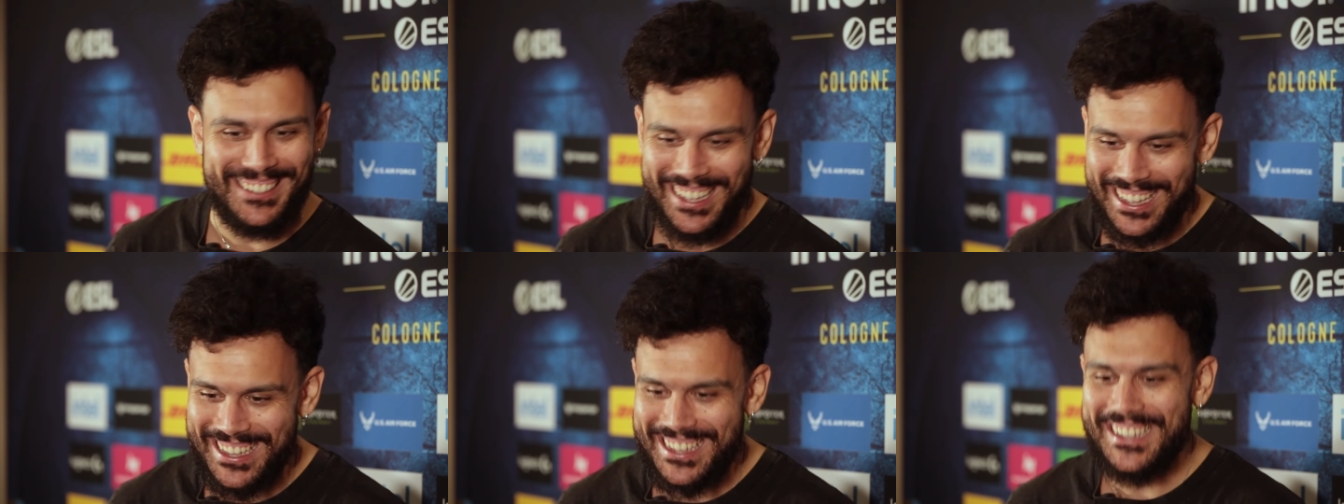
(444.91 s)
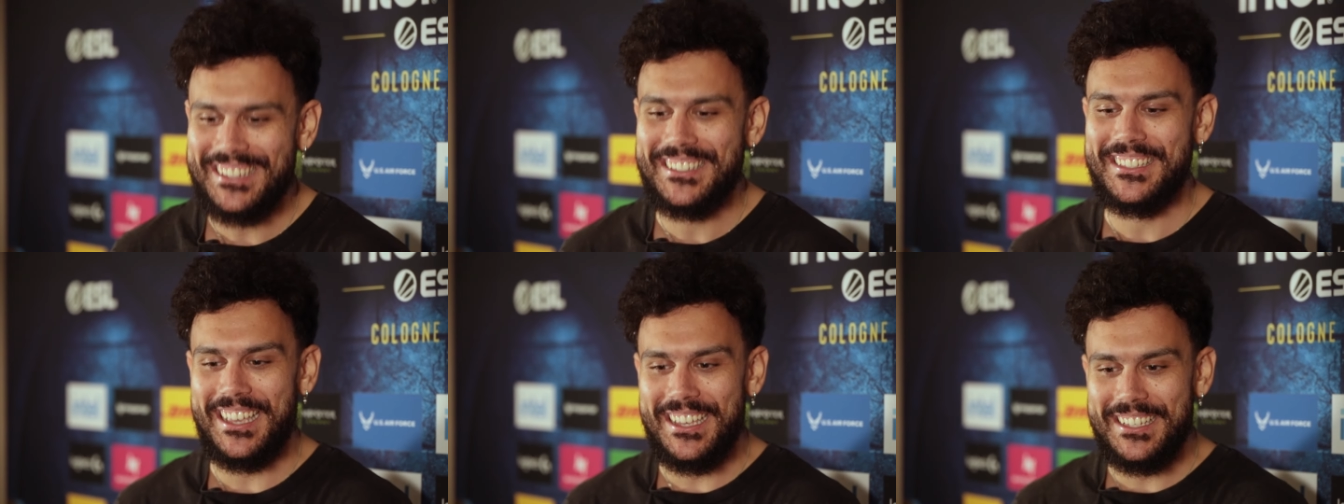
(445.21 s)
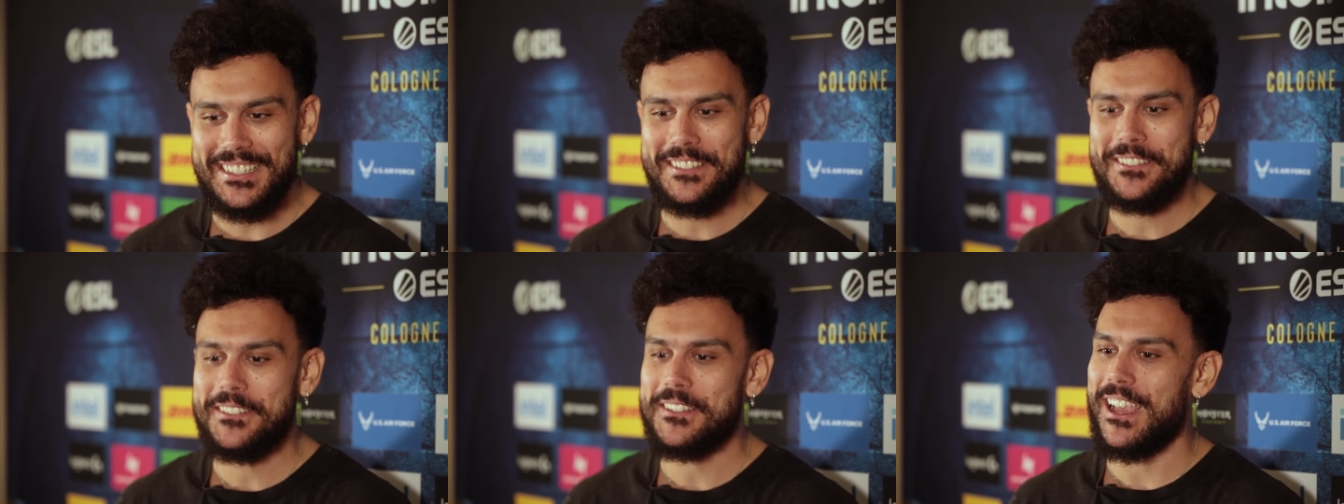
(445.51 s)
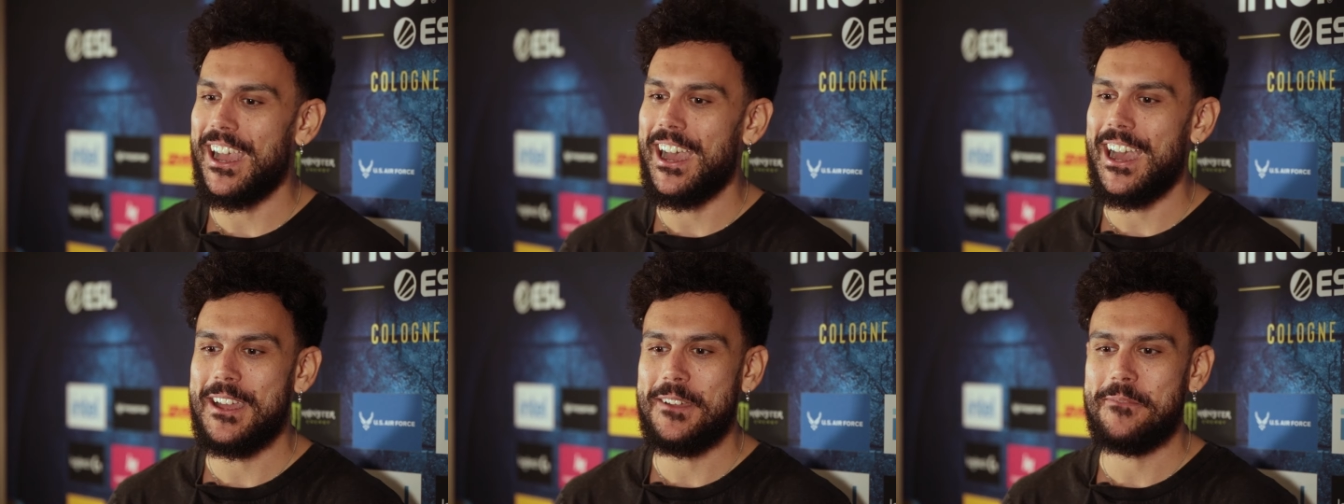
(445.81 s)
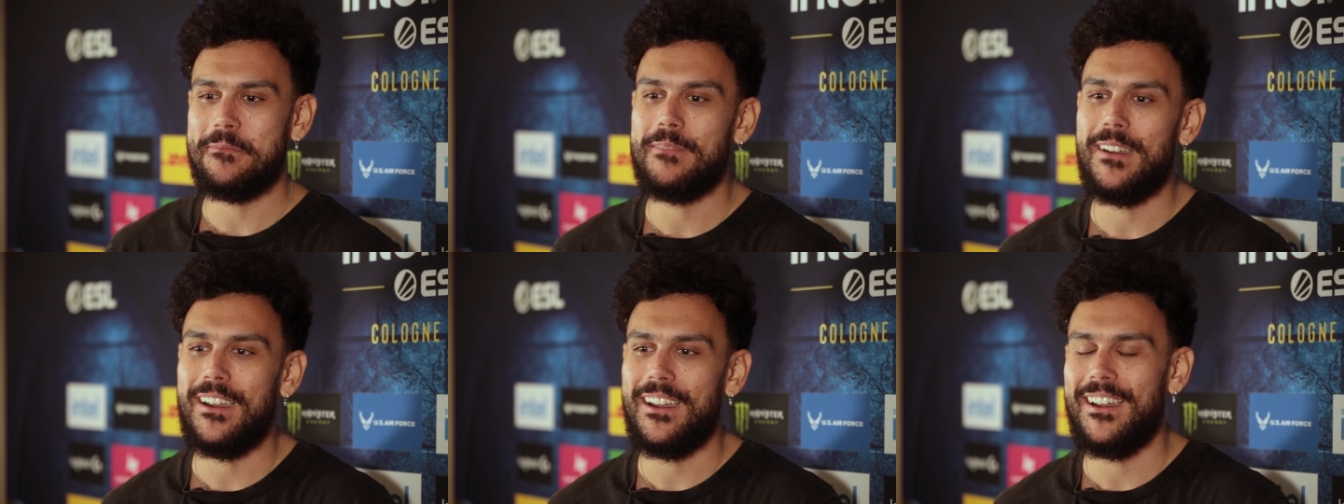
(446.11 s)
He exists.
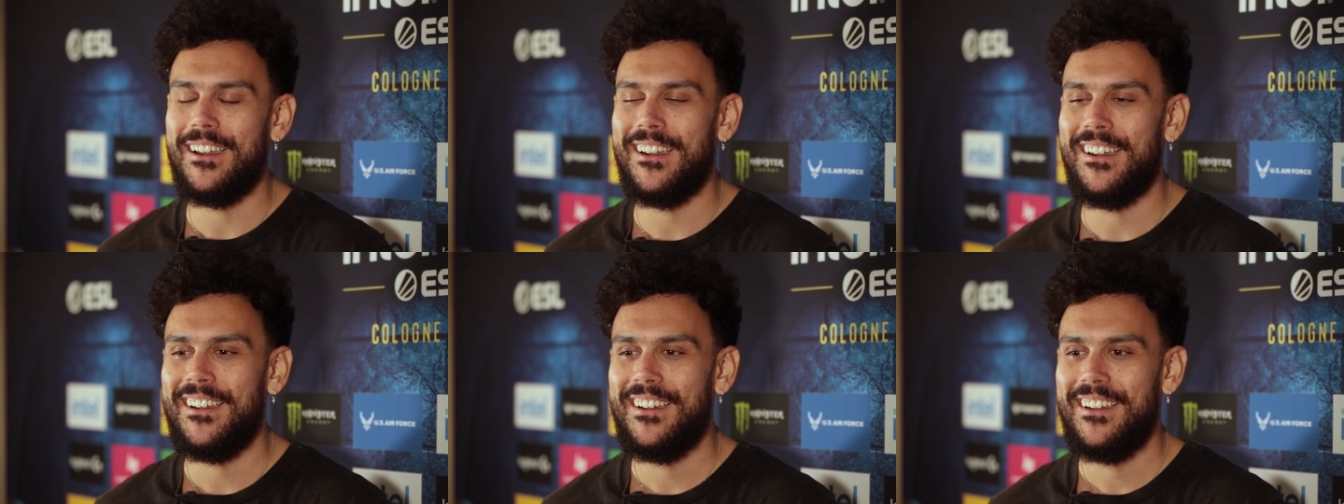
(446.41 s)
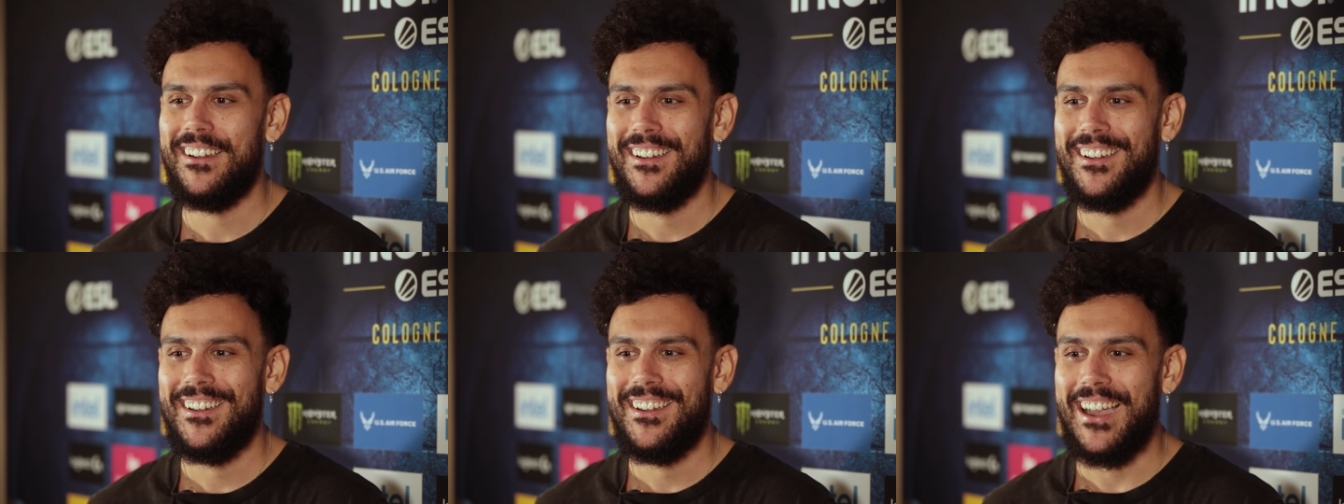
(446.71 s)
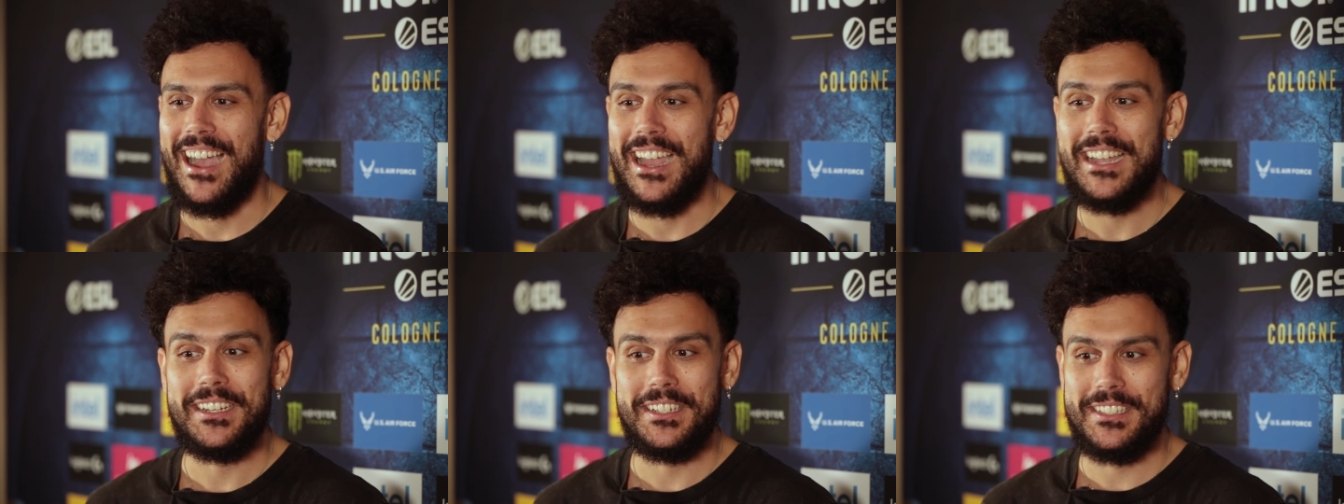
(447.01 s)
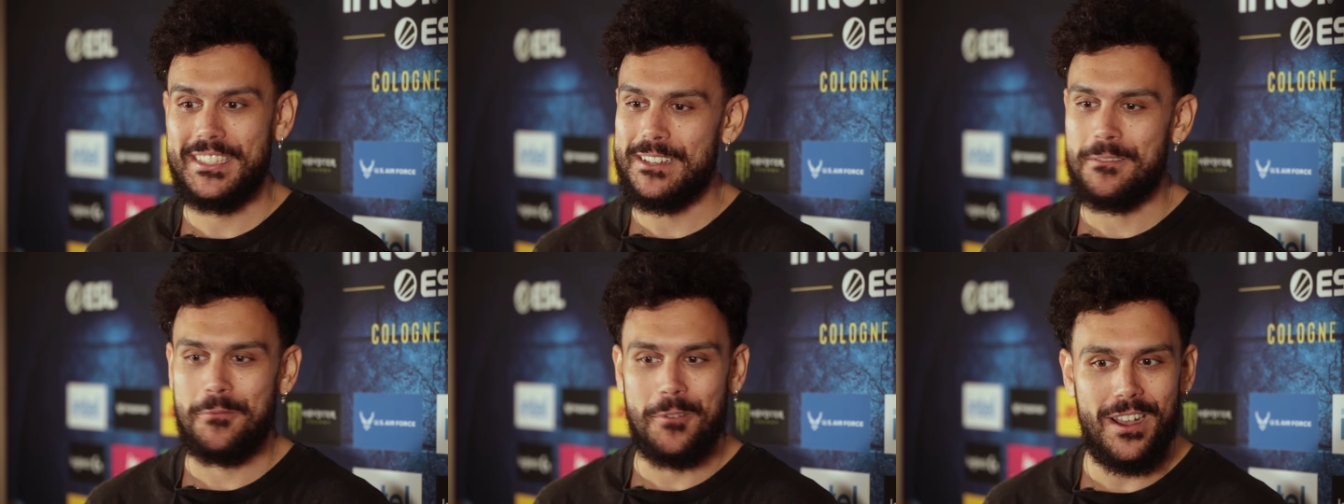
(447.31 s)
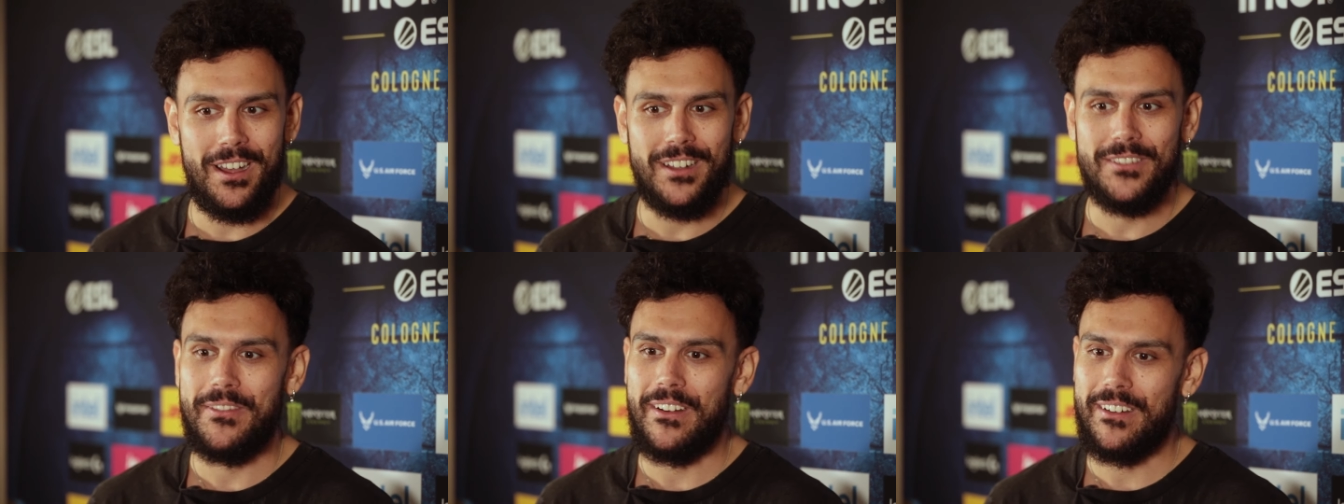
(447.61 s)
I'm. Uh, I could see a
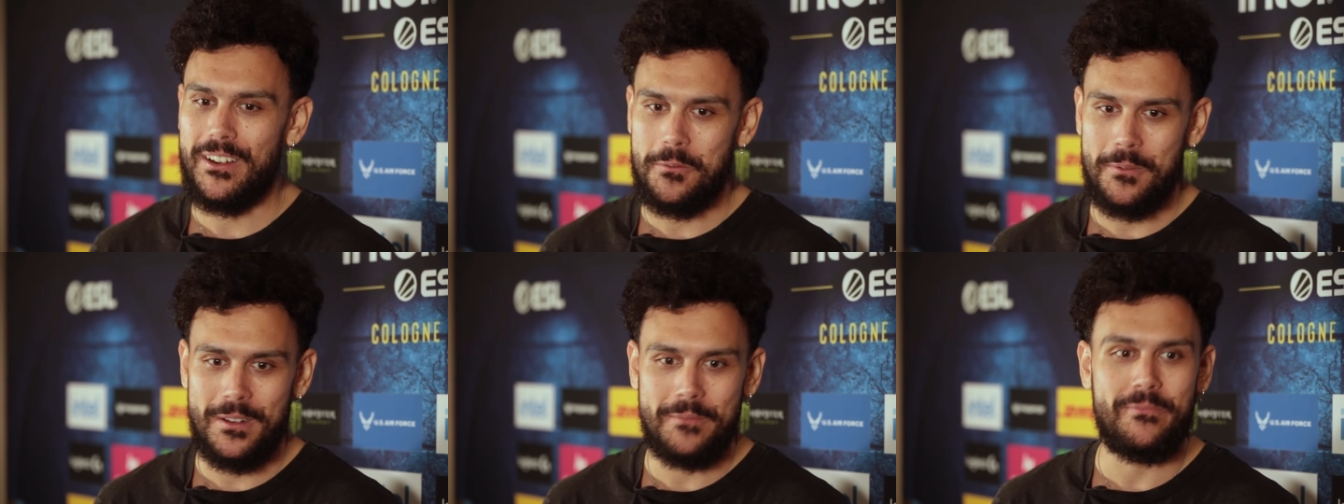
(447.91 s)
world very,